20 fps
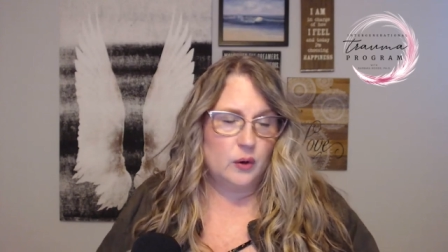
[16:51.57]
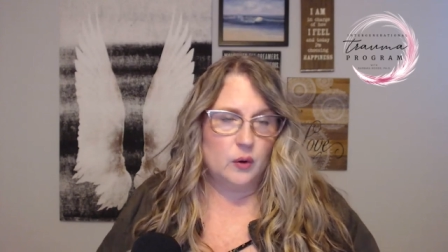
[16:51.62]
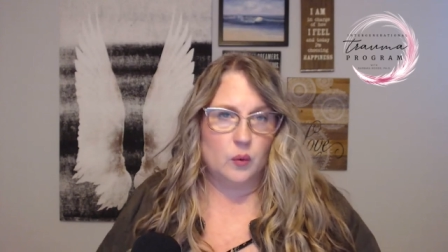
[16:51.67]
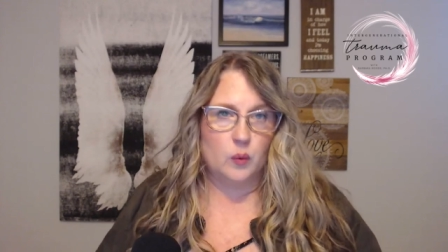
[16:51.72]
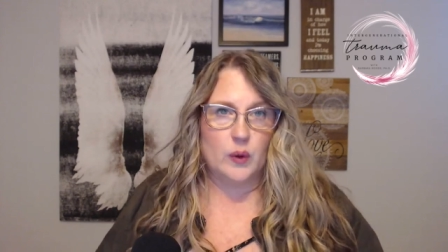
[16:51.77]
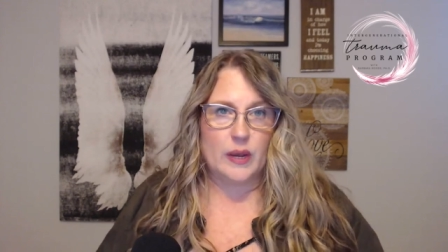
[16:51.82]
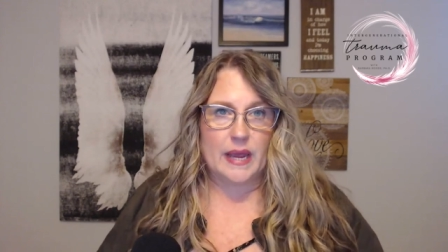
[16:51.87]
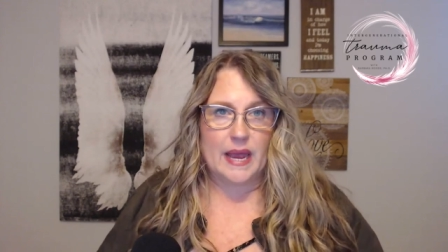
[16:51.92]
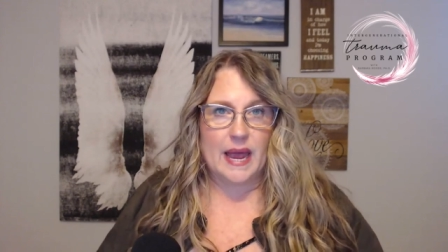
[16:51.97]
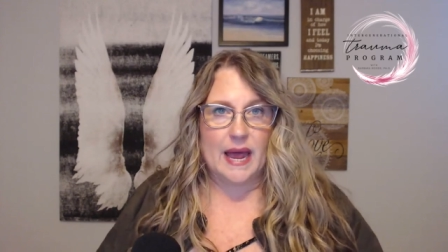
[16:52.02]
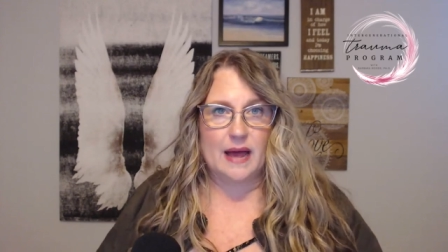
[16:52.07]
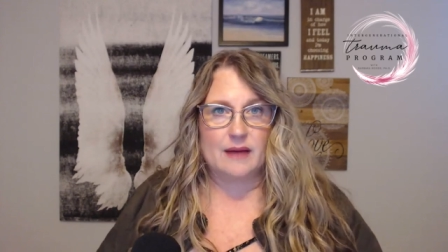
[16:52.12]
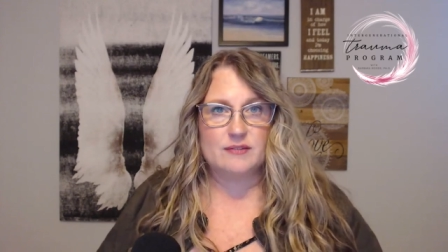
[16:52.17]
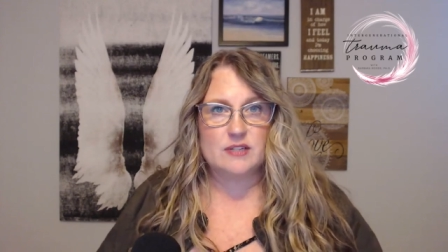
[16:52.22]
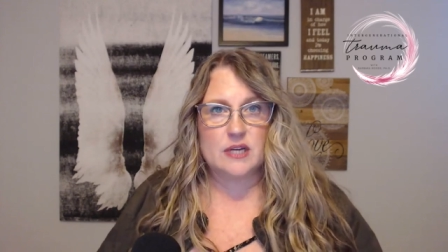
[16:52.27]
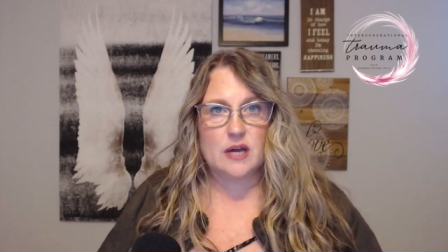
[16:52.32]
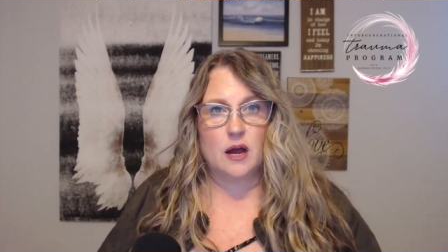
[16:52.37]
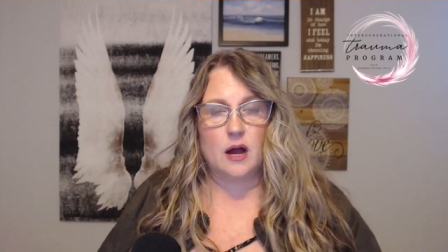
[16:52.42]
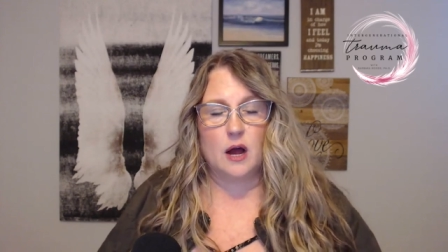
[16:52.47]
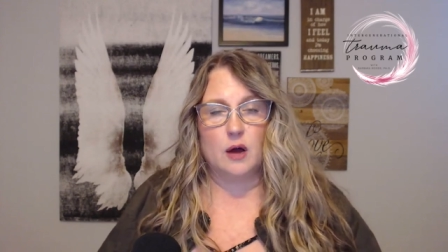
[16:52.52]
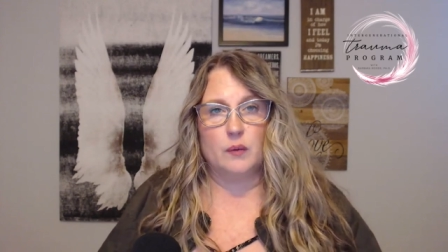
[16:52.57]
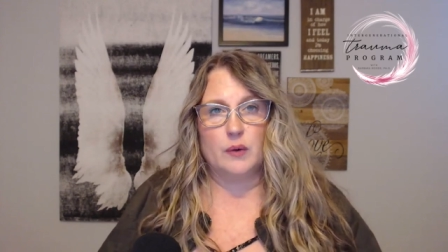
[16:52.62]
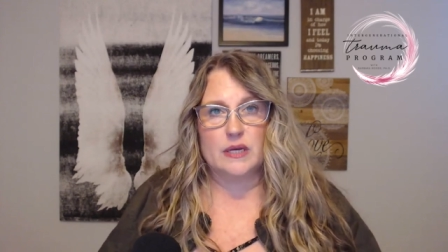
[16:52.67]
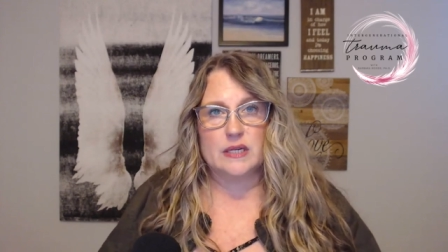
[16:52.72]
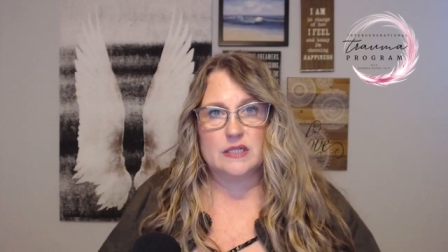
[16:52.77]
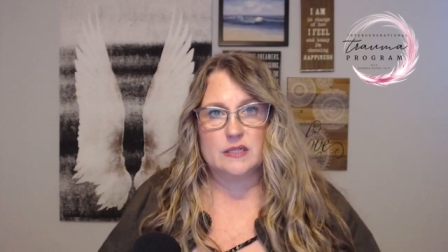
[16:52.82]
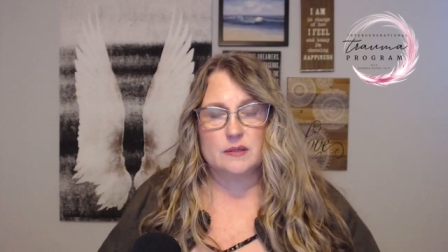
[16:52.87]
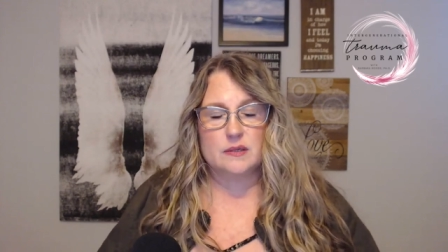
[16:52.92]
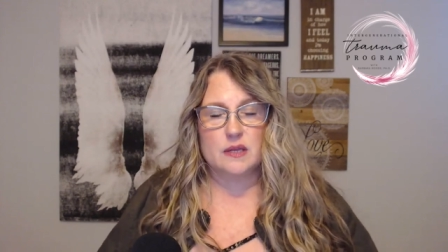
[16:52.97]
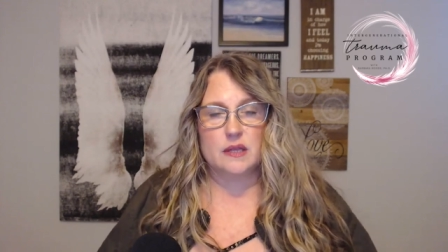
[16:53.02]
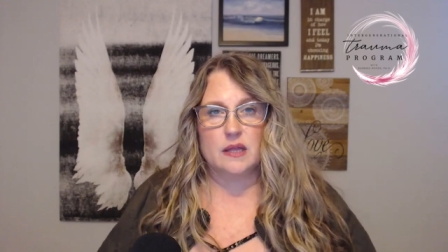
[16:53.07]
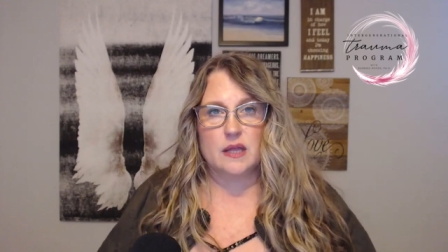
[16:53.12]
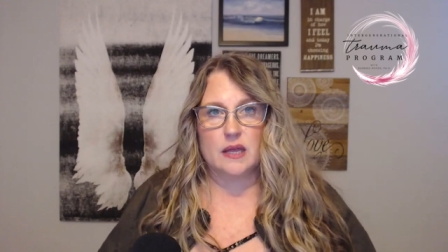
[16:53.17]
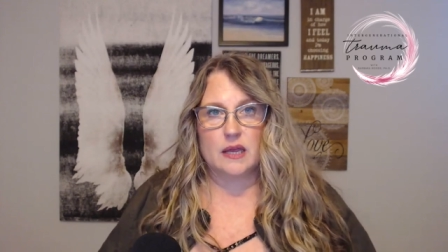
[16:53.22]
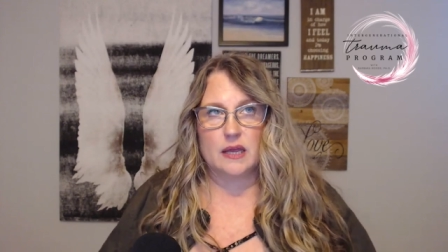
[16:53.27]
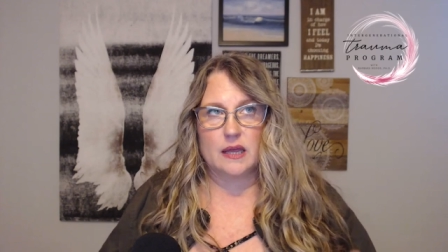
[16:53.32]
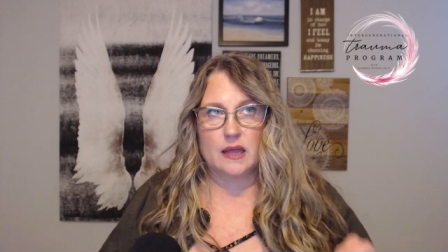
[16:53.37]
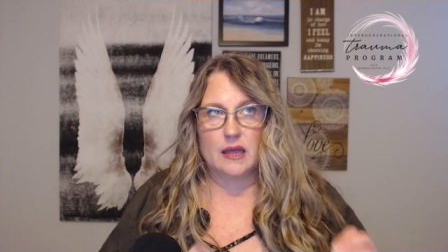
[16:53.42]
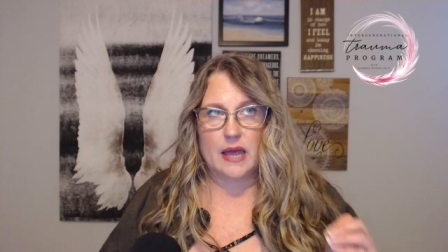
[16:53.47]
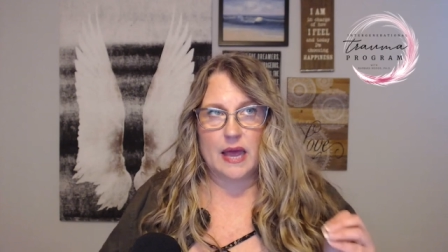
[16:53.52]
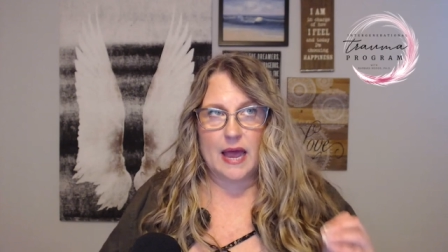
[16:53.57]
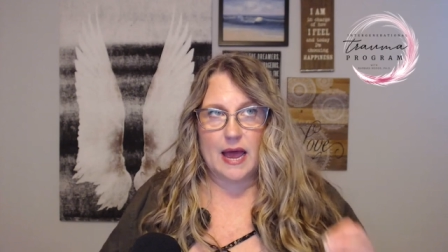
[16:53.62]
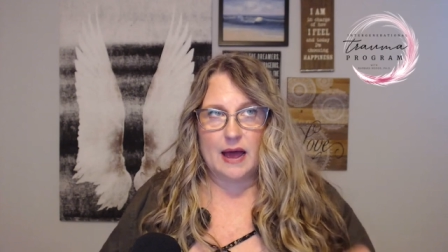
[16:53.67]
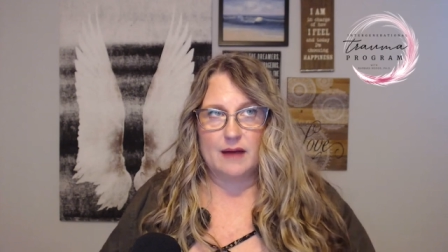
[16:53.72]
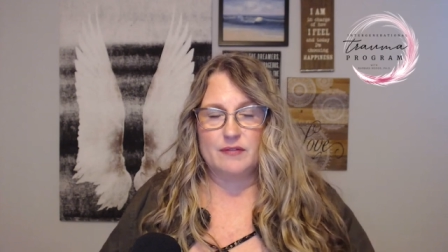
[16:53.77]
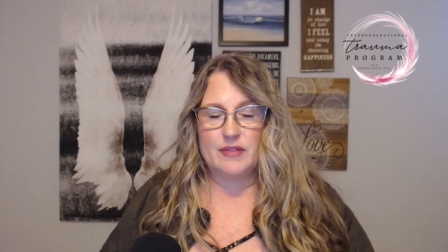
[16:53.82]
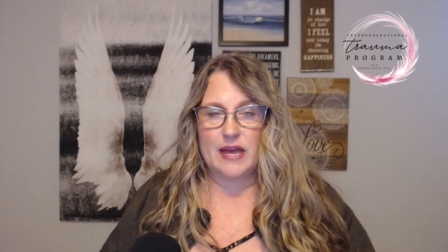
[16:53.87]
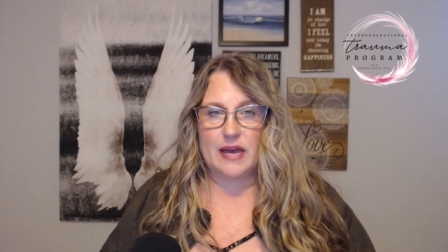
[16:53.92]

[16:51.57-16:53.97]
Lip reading: we have to always have